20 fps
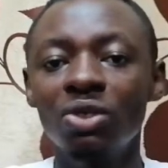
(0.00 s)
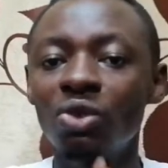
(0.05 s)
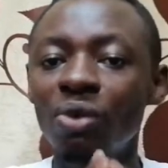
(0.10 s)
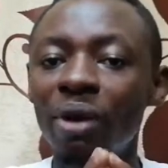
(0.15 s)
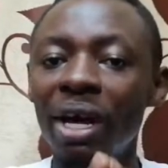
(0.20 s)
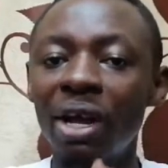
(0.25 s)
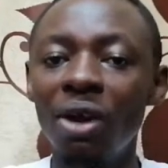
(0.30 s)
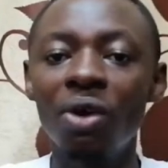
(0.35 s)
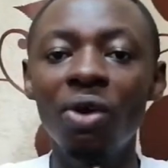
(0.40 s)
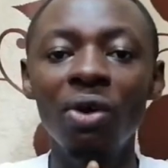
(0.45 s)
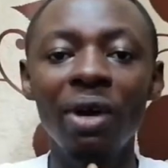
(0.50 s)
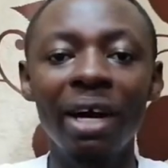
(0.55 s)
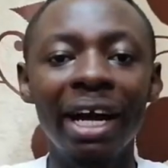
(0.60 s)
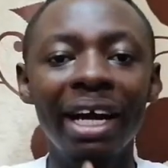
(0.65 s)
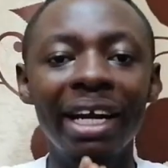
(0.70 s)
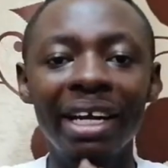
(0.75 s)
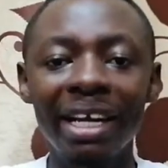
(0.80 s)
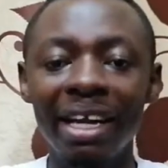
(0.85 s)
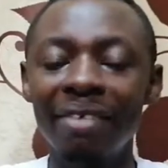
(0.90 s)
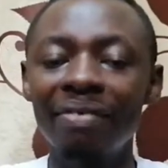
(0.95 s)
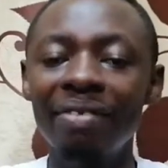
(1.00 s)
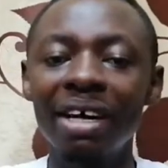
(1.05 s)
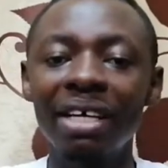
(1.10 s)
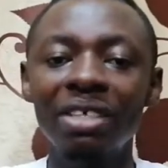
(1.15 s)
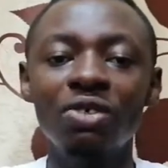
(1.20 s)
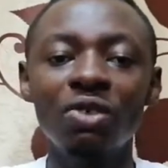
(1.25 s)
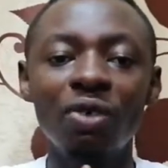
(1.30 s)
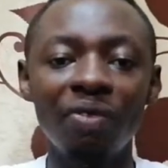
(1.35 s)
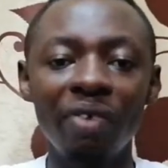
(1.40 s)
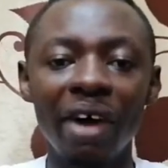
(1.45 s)
You alone can never
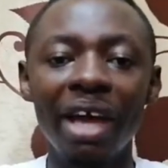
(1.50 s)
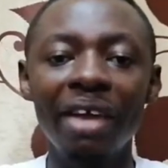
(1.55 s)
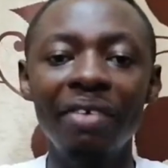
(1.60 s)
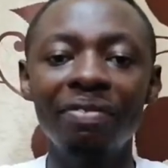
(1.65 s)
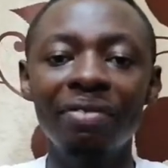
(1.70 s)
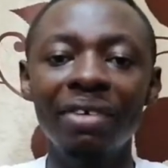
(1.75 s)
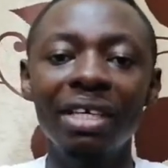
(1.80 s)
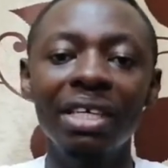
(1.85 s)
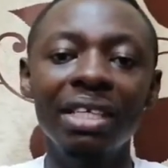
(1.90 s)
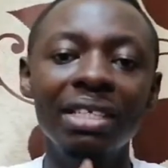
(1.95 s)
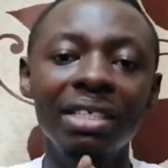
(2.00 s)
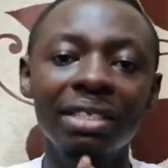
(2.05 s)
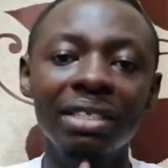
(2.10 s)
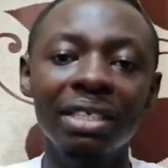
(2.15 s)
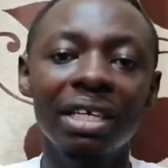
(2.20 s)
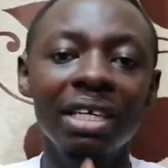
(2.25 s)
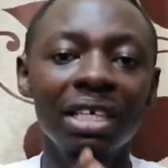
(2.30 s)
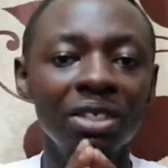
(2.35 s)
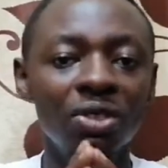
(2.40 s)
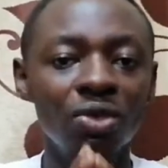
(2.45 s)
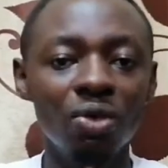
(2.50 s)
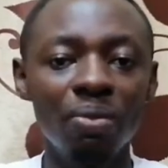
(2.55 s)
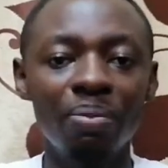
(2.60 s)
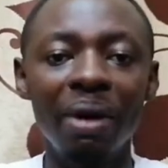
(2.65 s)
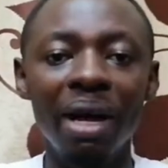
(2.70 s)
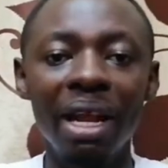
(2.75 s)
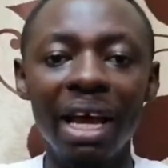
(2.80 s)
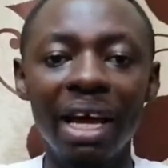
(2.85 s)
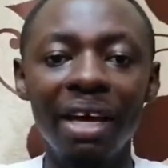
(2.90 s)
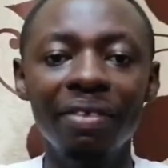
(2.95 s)
survive in
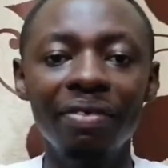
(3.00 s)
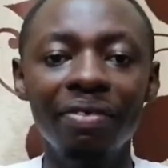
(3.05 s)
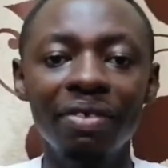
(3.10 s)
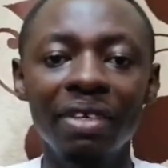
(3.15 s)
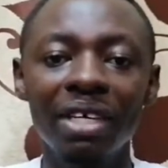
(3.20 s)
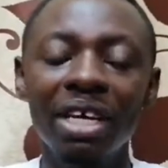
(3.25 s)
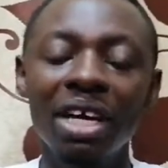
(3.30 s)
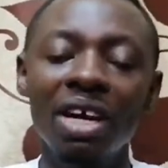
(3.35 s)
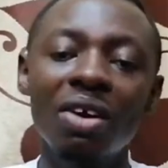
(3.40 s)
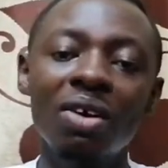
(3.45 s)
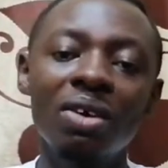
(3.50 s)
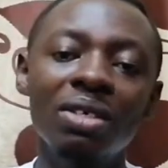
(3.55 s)
super life.